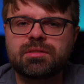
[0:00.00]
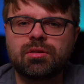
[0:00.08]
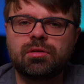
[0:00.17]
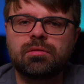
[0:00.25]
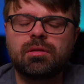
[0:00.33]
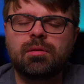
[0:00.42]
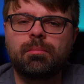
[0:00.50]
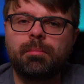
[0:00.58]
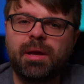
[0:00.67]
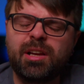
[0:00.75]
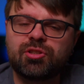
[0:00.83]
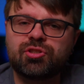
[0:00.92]
so it
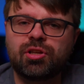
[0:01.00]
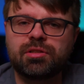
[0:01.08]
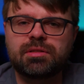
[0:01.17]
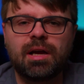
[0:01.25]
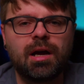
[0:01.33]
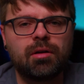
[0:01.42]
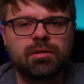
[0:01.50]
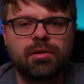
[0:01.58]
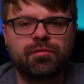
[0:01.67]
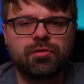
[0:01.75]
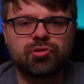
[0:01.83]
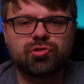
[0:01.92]
may shut down
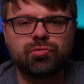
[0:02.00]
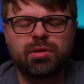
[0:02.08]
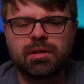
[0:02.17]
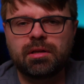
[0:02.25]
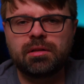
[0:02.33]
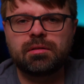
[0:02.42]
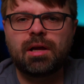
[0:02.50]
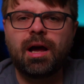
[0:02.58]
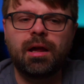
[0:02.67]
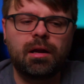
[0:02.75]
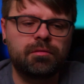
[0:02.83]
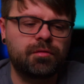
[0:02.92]
if you're shooting in
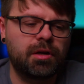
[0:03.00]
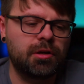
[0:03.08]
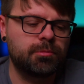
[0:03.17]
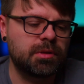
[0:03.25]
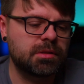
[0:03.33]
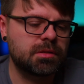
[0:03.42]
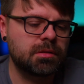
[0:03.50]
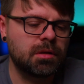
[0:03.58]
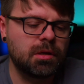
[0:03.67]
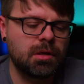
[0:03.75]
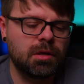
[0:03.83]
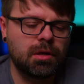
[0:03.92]
hot environments.
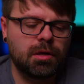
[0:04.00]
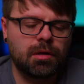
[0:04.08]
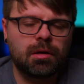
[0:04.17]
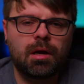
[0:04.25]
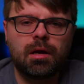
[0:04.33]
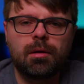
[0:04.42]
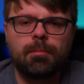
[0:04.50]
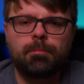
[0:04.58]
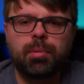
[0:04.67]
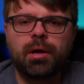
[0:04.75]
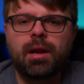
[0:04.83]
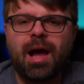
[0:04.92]

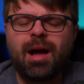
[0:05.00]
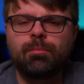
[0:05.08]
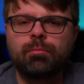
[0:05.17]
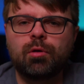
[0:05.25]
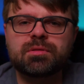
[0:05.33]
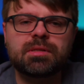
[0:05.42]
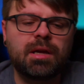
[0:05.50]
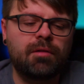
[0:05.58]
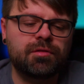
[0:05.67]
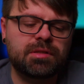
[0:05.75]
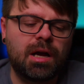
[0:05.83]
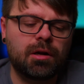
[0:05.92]
But I'm mostly a
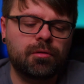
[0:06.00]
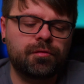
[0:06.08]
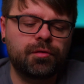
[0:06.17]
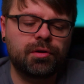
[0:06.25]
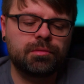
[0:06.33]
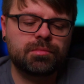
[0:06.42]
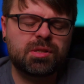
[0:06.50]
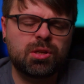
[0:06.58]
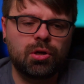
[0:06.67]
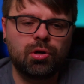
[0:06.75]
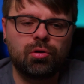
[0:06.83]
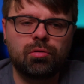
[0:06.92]
photographer,
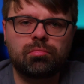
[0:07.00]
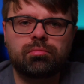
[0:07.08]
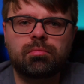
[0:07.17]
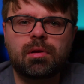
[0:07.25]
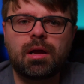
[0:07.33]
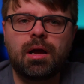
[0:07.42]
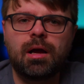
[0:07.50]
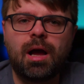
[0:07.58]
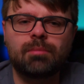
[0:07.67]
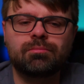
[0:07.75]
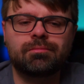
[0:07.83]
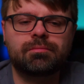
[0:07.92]
so
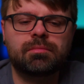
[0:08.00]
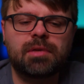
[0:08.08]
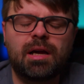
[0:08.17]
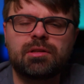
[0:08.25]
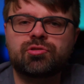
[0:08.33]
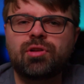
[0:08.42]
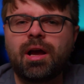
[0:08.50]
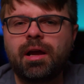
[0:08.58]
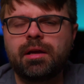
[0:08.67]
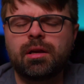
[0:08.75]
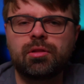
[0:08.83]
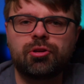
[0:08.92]
I'm kind of
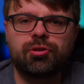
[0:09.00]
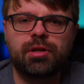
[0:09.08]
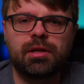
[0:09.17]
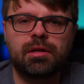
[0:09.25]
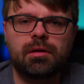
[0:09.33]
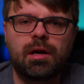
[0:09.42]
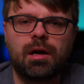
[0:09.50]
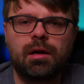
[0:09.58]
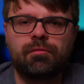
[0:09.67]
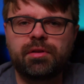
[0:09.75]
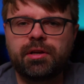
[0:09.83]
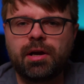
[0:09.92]
trying and learning
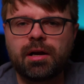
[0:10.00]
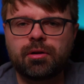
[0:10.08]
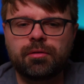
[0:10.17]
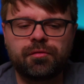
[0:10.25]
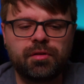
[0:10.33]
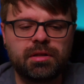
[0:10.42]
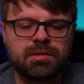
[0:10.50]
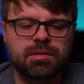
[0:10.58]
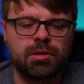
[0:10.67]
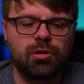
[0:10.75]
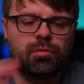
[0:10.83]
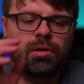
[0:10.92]
videography.
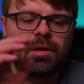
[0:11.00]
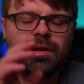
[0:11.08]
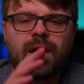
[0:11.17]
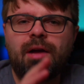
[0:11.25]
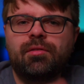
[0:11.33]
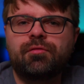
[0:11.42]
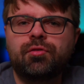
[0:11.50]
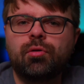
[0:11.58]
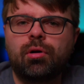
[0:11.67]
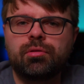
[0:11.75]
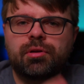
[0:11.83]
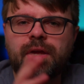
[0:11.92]
So I have a few
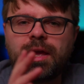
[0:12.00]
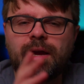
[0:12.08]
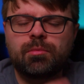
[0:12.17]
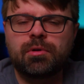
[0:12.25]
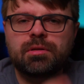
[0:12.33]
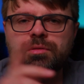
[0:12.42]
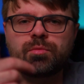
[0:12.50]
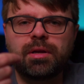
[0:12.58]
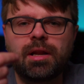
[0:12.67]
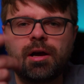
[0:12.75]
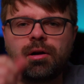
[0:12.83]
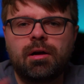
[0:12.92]
older cameras. Right
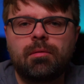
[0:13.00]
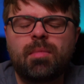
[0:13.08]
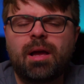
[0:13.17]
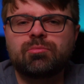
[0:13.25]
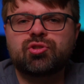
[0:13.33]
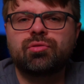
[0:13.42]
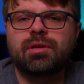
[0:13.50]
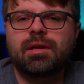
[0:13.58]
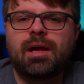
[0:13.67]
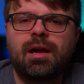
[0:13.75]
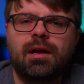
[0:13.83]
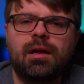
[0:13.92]
now I'm shooting
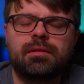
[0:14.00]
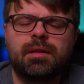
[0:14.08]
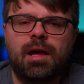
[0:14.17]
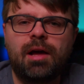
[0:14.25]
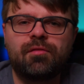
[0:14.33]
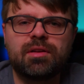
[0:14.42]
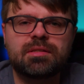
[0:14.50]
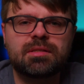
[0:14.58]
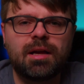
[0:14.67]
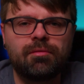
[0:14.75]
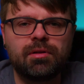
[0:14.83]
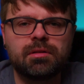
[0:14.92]
on the
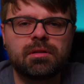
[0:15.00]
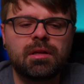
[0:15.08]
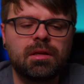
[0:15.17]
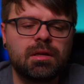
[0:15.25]
FS7.